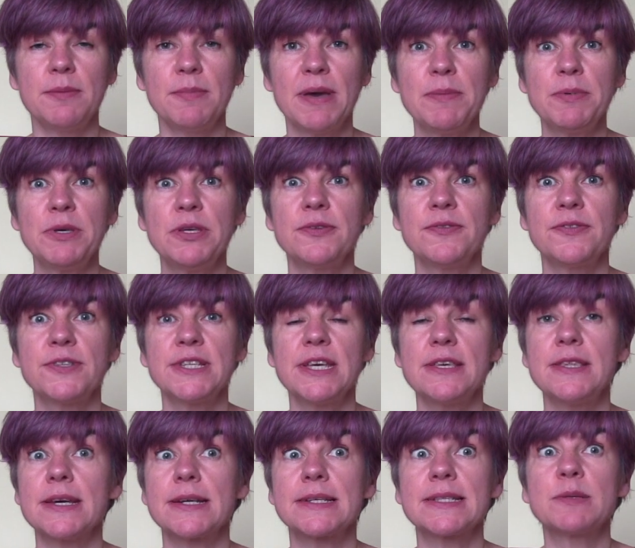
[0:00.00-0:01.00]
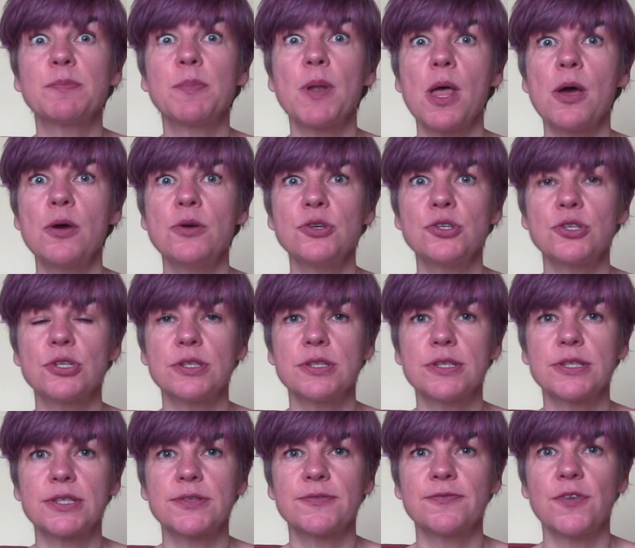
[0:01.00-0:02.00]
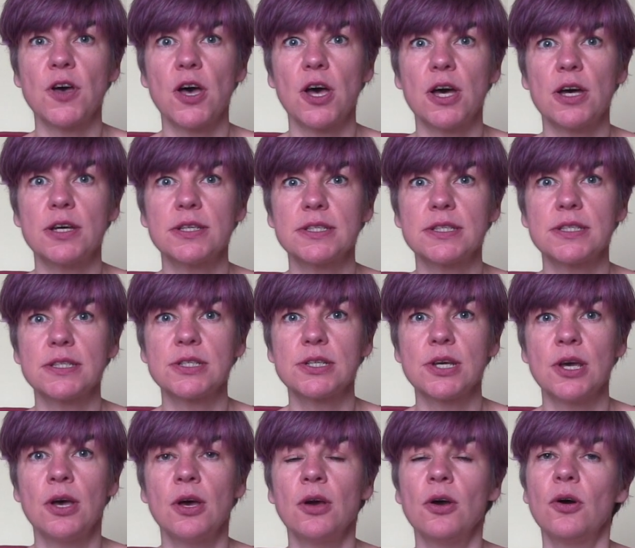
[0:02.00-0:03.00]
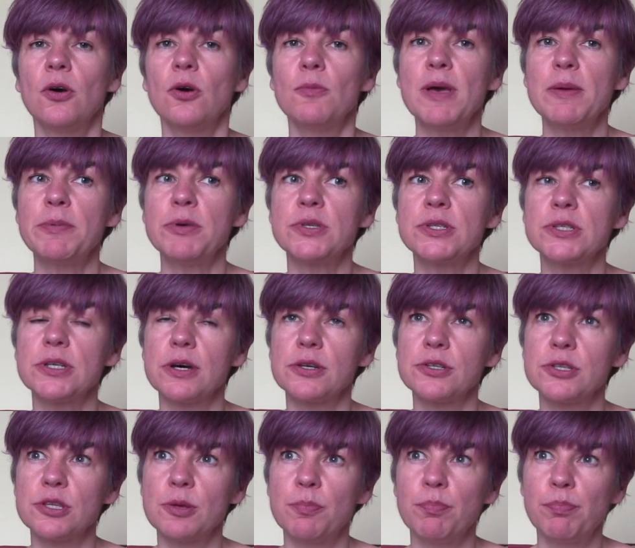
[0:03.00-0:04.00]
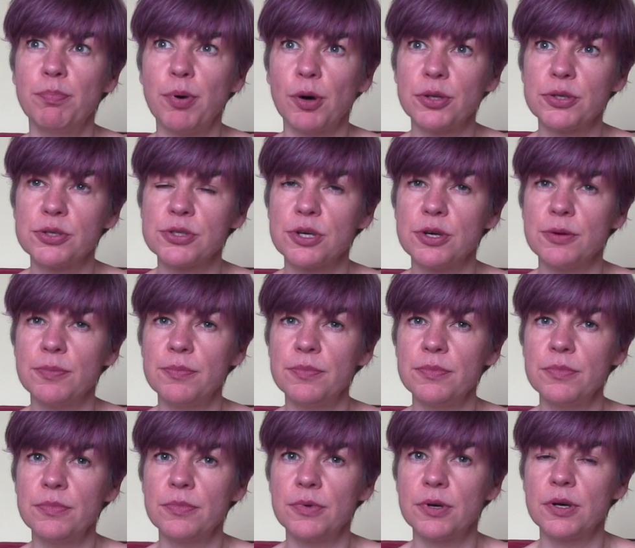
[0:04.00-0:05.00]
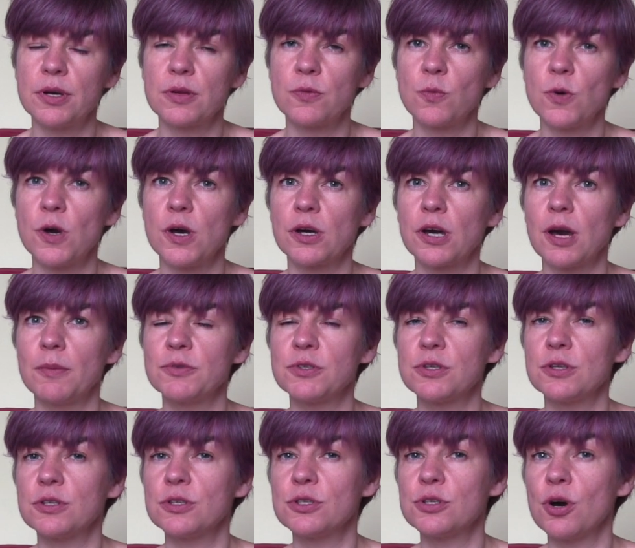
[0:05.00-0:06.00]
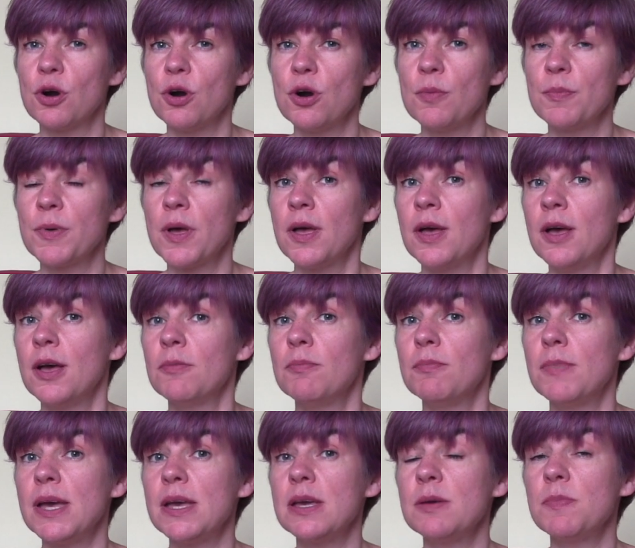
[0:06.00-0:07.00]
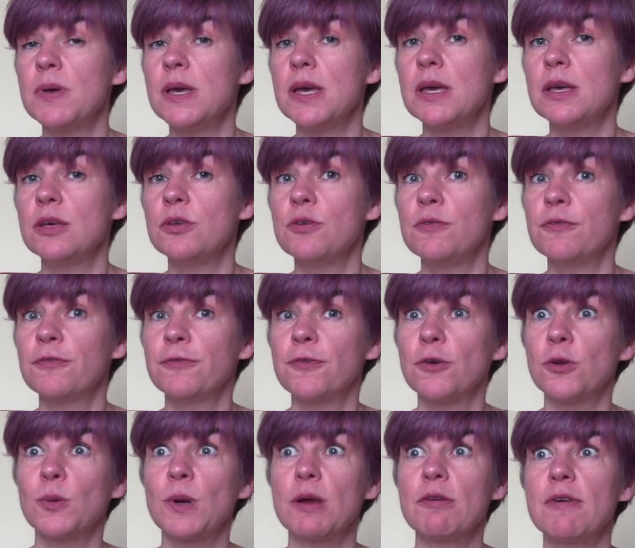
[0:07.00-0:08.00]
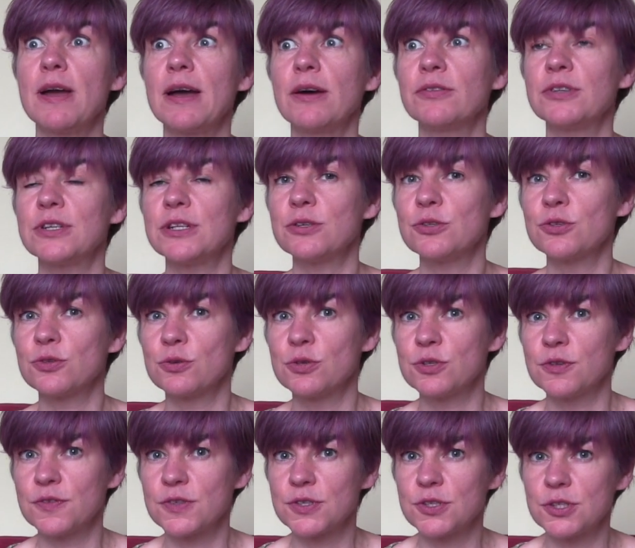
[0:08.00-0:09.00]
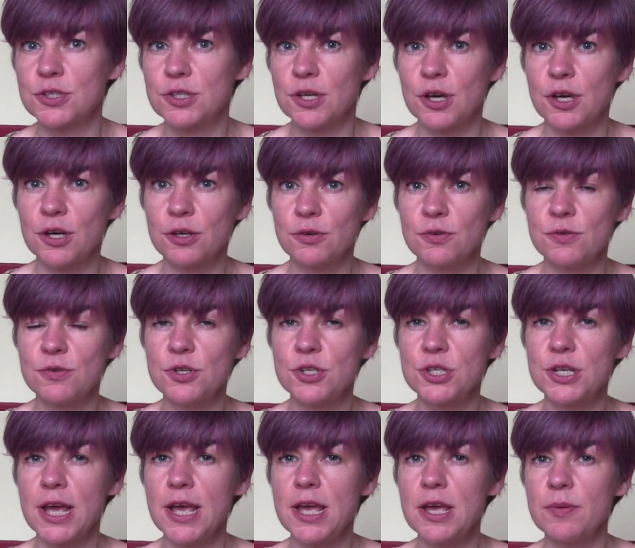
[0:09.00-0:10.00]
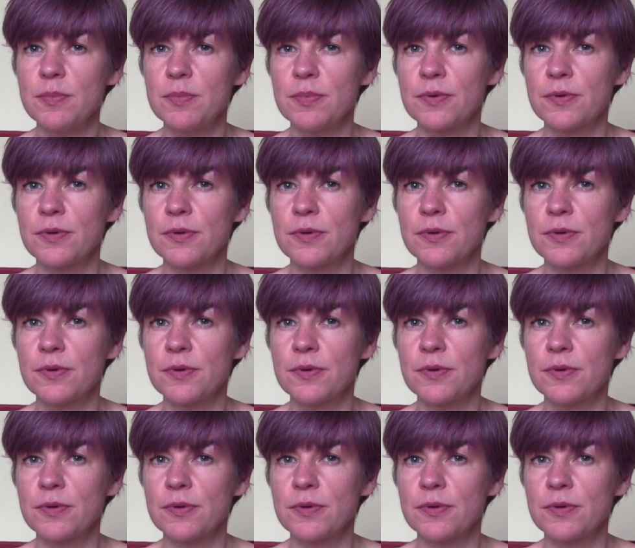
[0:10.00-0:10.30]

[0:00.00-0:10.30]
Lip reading: Maybe you see the explosions first. Or maybe you start at the bottom and work up to the top. Maybe you follow it around in a sort of circle shape.